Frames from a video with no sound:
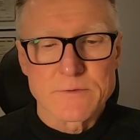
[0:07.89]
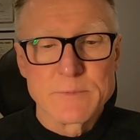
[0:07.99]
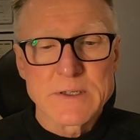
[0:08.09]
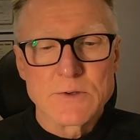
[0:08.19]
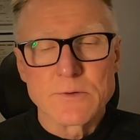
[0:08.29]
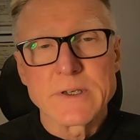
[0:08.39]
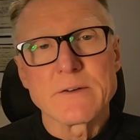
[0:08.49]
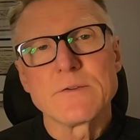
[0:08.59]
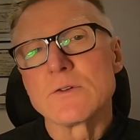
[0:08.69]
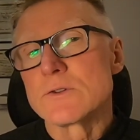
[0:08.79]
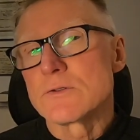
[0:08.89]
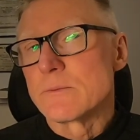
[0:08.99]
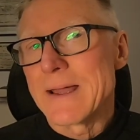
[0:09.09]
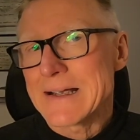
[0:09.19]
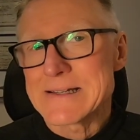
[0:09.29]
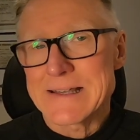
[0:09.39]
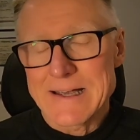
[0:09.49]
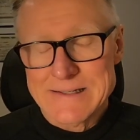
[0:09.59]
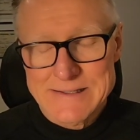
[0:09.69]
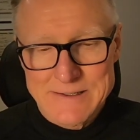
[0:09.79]
of me doing a VO2 max
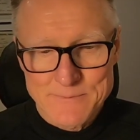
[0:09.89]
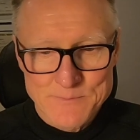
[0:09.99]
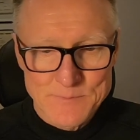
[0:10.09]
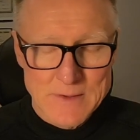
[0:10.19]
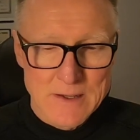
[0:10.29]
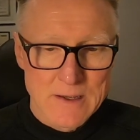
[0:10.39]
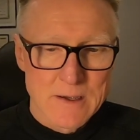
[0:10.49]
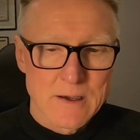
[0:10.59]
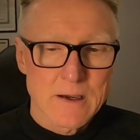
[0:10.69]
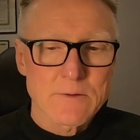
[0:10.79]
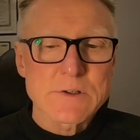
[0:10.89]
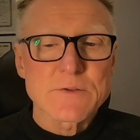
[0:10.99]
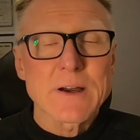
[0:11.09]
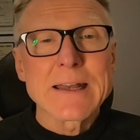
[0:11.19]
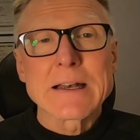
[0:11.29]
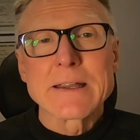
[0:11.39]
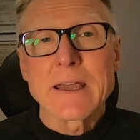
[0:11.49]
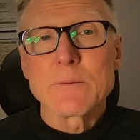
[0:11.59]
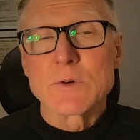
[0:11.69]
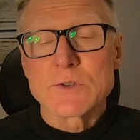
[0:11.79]
test. I was
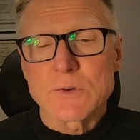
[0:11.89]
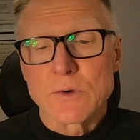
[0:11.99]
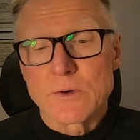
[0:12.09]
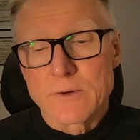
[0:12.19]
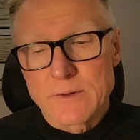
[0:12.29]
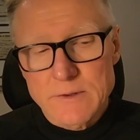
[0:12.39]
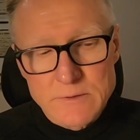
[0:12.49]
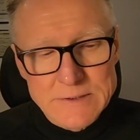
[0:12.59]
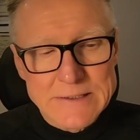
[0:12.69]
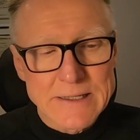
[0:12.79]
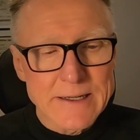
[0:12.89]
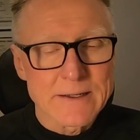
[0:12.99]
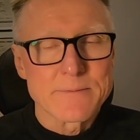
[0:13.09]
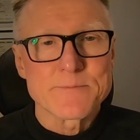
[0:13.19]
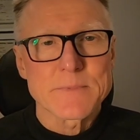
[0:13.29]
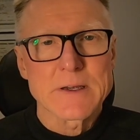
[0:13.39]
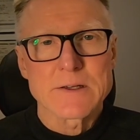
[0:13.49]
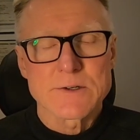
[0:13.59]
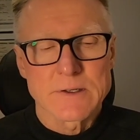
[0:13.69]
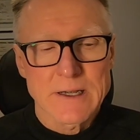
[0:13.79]
finally able to go through the data,
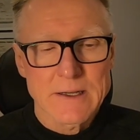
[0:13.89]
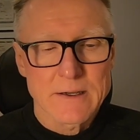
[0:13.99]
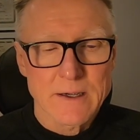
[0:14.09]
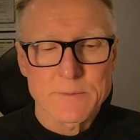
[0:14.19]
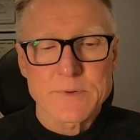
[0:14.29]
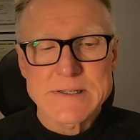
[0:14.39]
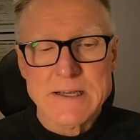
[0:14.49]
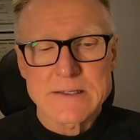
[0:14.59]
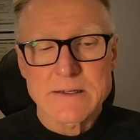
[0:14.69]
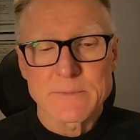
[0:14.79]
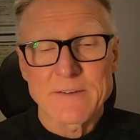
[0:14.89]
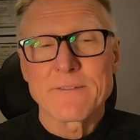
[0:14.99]
and today I'm presenting my